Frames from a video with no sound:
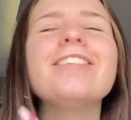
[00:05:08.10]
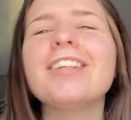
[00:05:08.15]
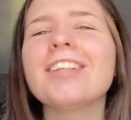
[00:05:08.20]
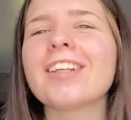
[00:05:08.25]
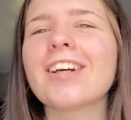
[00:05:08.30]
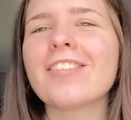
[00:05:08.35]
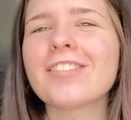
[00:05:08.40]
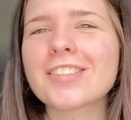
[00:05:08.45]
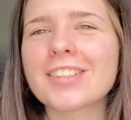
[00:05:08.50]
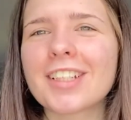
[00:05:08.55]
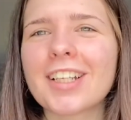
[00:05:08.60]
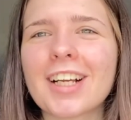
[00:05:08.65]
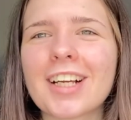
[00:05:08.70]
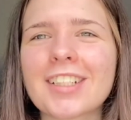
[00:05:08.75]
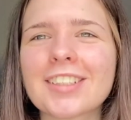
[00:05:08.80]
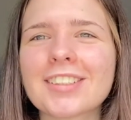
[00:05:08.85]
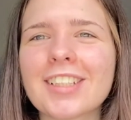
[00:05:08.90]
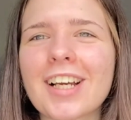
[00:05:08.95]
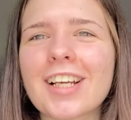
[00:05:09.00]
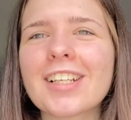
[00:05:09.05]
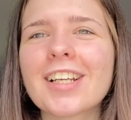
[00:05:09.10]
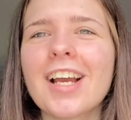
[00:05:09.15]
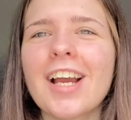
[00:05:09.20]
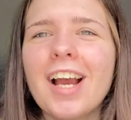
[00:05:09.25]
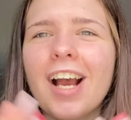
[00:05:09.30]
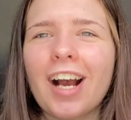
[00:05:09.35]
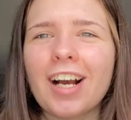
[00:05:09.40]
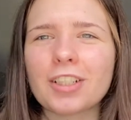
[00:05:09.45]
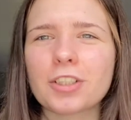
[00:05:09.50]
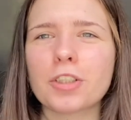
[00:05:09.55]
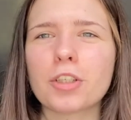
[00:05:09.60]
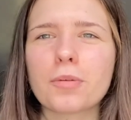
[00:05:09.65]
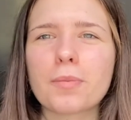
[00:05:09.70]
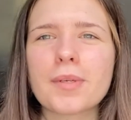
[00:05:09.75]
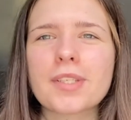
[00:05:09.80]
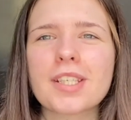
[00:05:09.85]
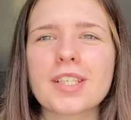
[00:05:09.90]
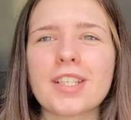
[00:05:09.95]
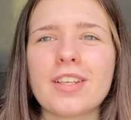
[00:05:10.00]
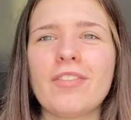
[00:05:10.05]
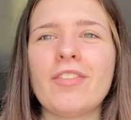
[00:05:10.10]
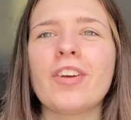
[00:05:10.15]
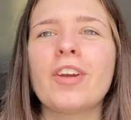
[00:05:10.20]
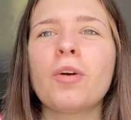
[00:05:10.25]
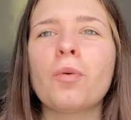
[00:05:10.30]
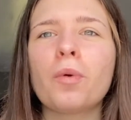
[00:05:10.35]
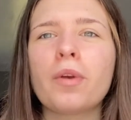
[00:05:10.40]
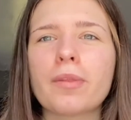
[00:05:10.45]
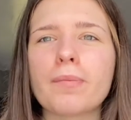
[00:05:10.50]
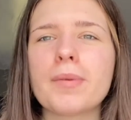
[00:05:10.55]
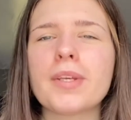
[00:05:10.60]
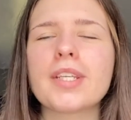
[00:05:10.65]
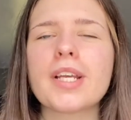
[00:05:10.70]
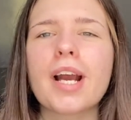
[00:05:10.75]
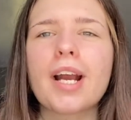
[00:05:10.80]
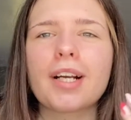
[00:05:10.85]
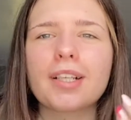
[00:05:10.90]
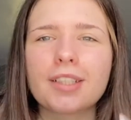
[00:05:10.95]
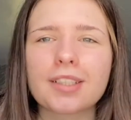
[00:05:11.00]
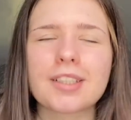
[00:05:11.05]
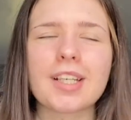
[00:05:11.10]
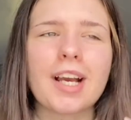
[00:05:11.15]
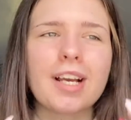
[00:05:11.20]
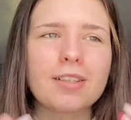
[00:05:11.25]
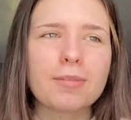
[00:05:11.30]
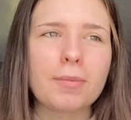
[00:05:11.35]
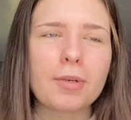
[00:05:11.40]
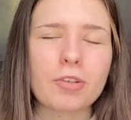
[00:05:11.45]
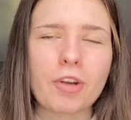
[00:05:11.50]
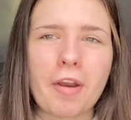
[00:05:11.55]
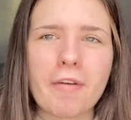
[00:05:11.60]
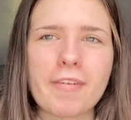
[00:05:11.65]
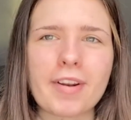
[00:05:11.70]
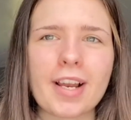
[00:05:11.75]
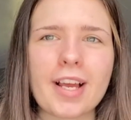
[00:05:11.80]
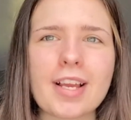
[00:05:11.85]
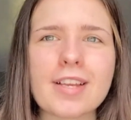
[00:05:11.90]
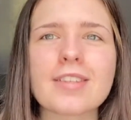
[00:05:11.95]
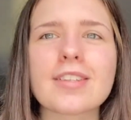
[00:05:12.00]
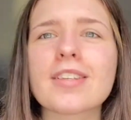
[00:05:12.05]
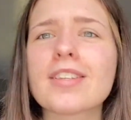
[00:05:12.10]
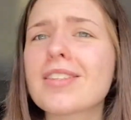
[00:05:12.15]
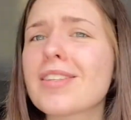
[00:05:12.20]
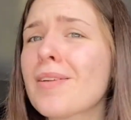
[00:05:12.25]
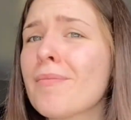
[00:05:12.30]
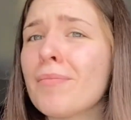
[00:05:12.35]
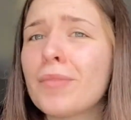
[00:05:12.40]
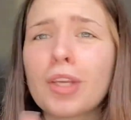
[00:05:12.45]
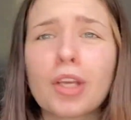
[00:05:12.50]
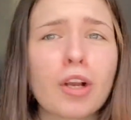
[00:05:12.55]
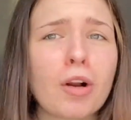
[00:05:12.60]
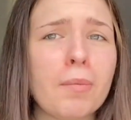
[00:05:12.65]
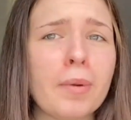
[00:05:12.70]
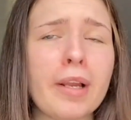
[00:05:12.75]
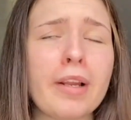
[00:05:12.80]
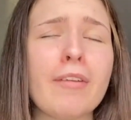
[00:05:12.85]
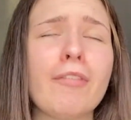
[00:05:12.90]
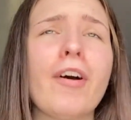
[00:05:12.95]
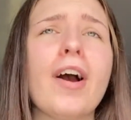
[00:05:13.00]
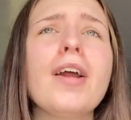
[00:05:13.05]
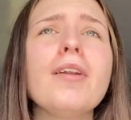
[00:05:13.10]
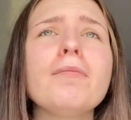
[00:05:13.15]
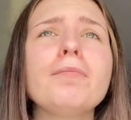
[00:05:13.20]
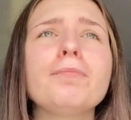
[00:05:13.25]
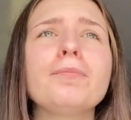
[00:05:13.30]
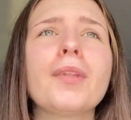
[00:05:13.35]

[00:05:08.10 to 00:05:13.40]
And obviously, like I said, I took my certificate with me to act as my driving license. Completely fine.